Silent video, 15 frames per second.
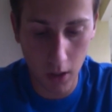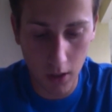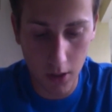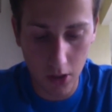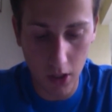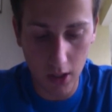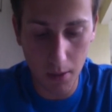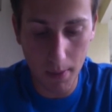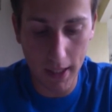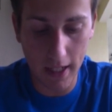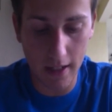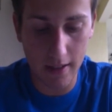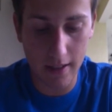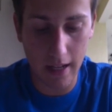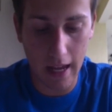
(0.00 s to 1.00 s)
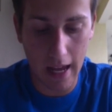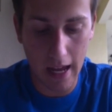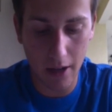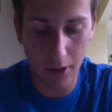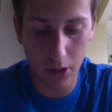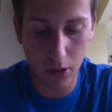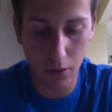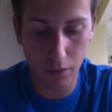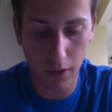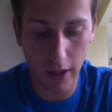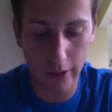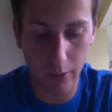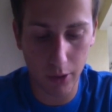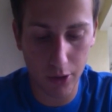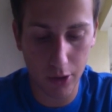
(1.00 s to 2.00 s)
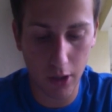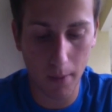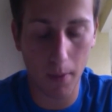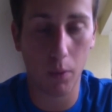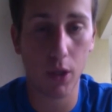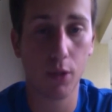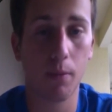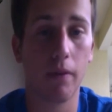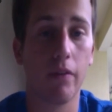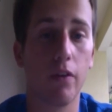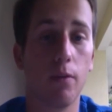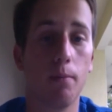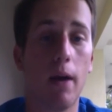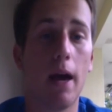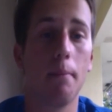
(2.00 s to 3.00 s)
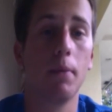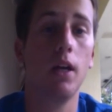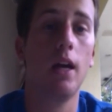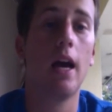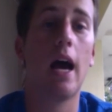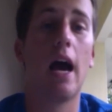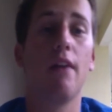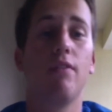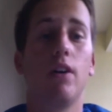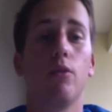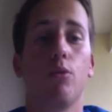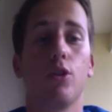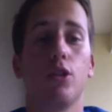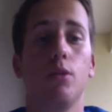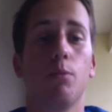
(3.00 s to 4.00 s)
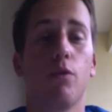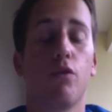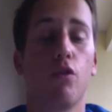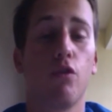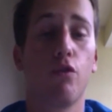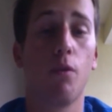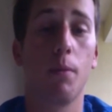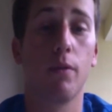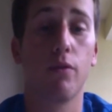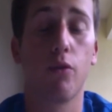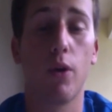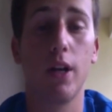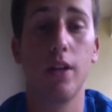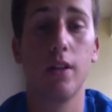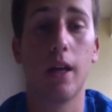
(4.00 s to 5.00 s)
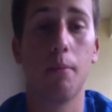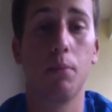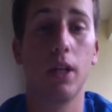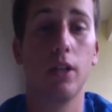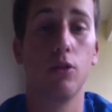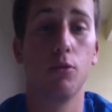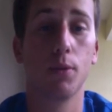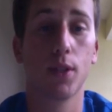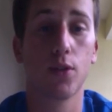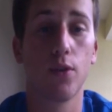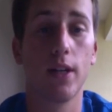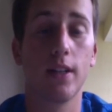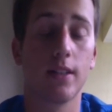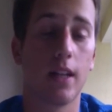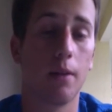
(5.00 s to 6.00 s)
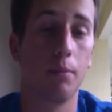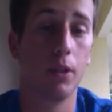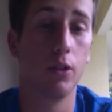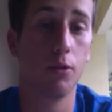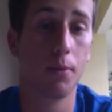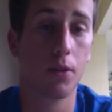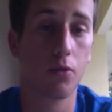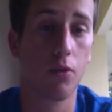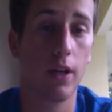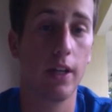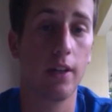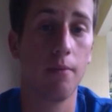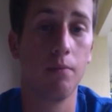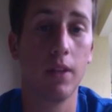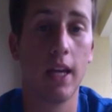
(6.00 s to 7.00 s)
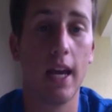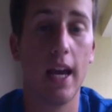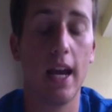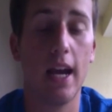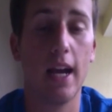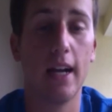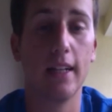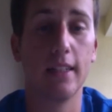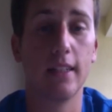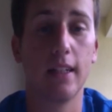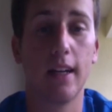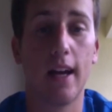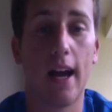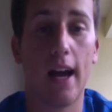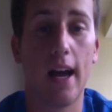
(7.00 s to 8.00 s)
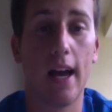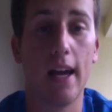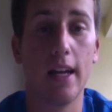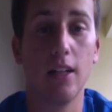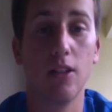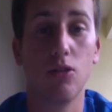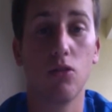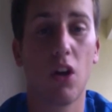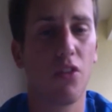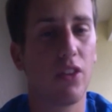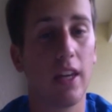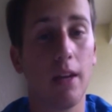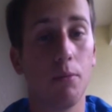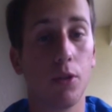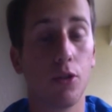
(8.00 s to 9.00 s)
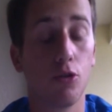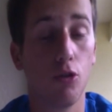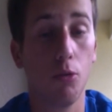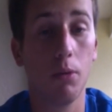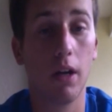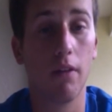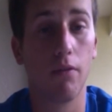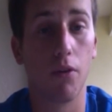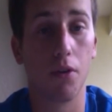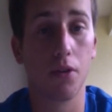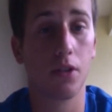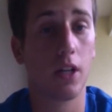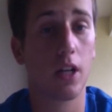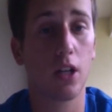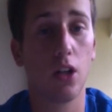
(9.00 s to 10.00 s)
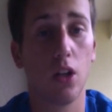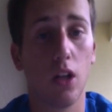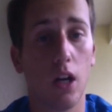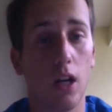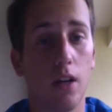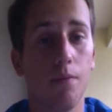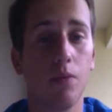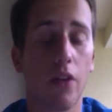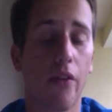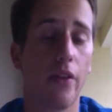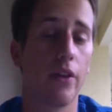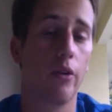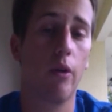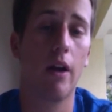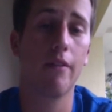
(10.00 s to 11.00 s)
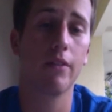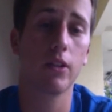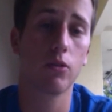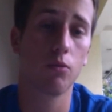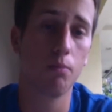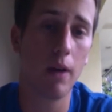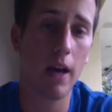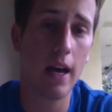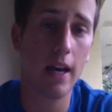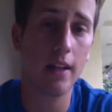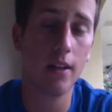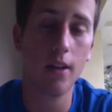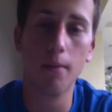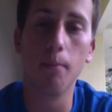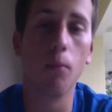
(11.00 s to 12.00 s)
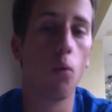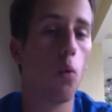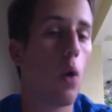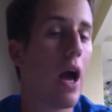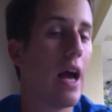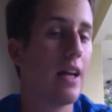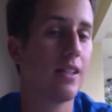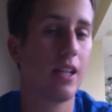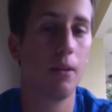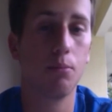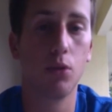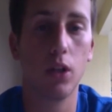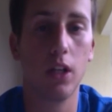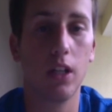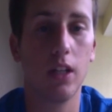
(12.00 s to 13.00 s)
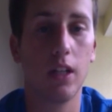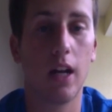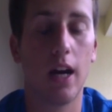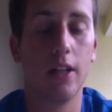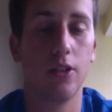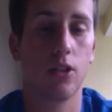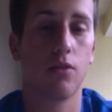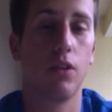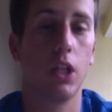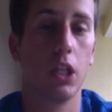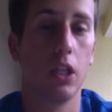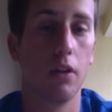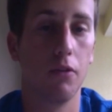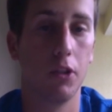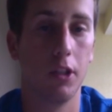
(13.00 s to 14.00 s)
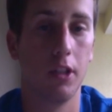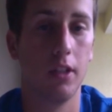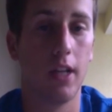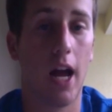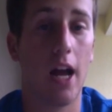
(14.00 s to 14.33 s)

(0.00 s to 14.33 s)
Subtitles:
Slendyman asks, how did you find Rush Team and what is my favorite map? I found Rush Team from a friend that played Uber Strike, because I played Uber Strike, and I thought the game was stupid at first, not gonna lie. I thought the graphics were bad. As I played it, I just fell in love with it.